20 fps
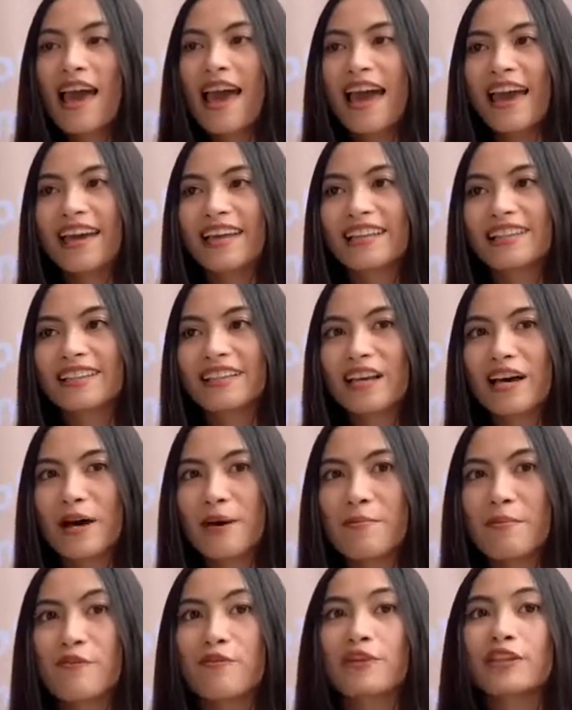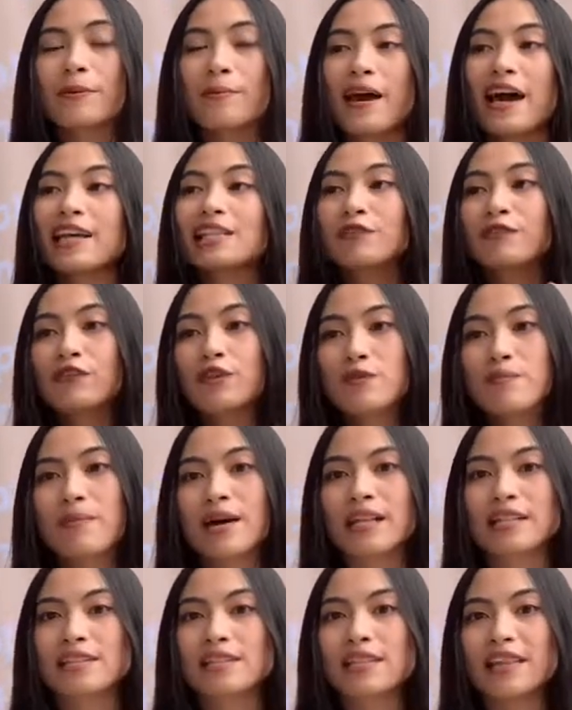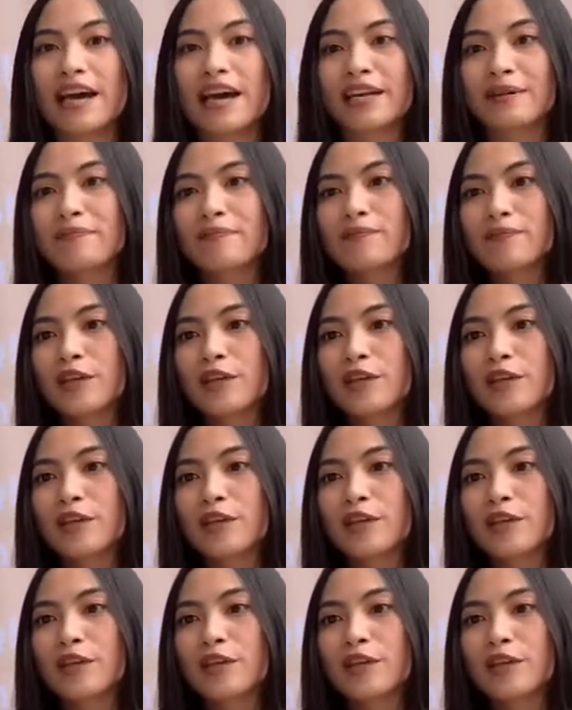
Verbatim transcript: And um, for the past few months that